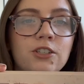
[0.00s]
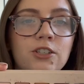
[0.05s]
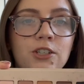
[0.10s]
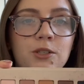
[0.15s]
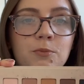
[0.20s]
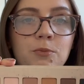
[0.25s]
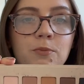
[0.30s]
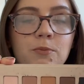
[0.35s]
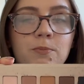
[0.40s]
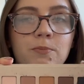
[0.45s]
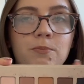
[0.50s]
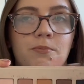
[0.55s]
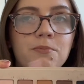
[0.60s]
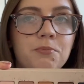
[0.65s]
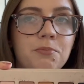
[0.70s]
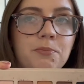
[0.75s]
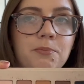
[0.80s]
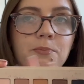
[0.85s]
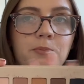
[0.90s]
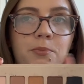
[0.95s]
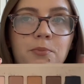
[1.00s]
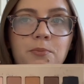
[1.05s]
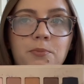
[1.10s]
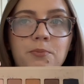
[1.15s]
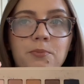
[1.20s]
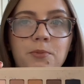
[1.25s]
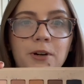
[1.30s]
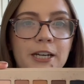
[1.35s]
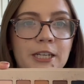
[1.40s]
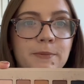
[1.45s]
just
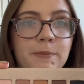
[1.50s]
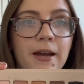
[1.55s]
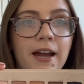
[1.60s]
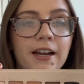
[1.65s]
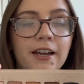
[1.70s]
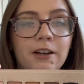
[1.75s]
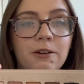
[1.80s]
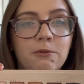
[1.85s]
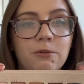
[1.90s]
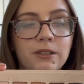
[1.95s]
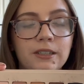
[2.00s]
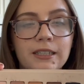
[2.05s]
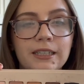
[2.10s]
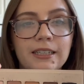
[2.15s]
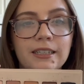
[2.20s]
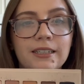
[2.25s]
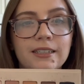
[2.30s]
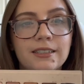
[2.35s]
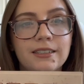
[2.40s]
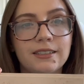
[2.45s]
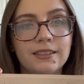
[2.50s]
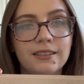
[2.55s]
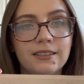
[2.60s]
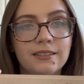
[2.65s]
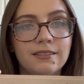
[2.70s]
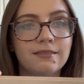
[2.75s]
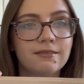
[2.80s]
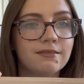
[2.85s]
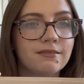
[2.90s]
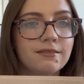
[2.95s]
brings back a really
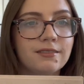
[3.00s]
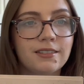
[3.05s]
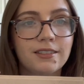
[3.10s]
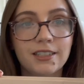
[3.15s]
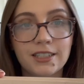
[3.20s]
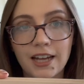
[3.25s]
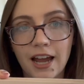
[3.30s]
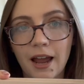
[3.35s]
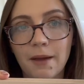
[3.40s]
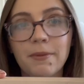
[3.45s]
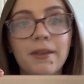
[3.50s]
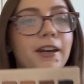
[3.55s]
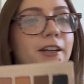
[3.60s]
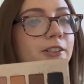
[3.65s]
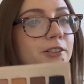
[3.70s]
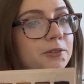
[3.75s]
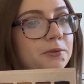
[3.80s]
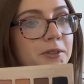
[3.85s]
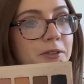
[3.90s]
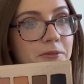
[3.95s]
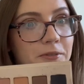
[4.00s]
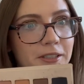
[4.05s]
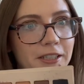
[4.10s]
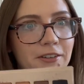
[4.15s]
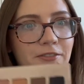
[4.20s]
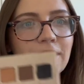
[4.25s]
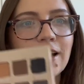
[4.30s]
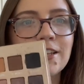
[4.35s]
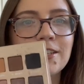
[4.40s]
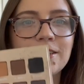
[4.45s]
time that I don't want to
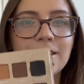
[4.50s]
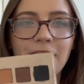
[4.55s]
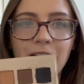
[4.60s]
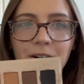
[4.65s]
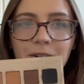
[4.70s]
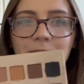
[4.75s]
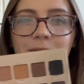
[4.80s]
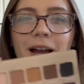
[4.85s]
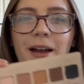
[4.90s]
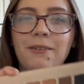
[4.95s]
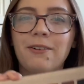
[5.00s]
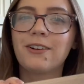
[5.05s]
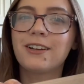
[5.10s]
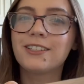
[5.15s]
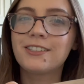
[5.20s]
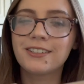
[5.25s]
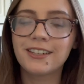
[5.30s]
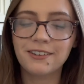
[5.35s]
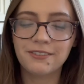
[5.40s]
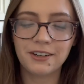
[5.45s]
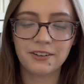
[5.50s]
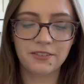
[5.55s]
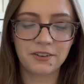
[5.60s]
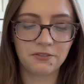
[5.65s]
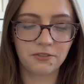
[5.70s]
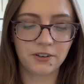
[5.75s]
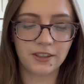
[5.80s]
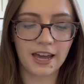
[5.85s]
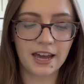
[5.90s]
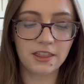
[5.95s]
relive, so I'm going to get rid of
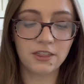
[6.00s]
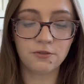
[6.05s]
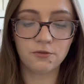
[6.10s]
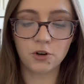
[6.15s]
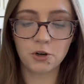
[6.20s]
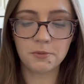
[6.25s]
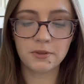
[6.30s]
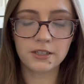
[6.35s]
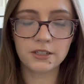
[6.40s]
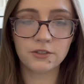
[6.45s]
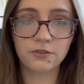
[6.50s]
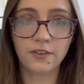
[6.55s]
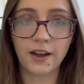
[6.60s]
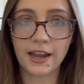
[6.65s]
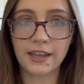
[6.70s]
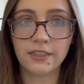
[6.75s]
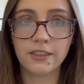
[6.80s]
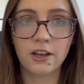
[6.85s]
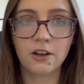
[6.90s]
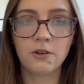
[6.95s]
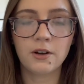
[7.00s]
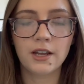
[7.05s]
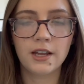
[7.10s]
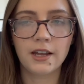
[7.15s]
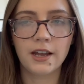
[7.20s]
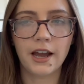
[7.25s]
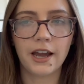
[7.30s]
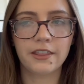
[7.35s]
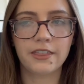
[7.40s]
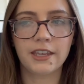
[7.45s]
it for that. The formula's fine though.
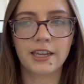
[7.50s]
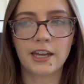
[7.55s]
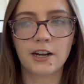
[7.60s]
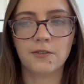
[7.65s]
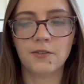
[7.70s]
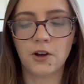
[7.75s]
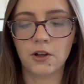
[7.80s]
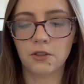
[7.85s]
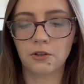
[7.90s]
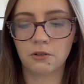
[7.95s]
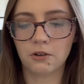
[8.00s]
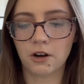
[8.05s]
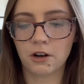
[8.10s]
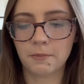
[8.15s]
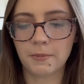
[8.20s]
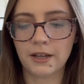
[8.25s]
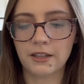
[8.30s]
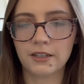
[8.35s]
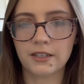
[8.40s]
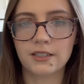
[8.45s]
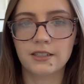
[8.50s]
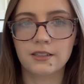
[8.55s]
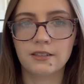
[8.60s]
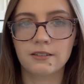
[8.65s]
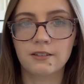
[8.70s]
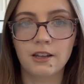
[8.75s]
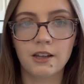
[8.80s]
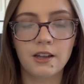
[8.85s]
I think out of all the Lorac palettes,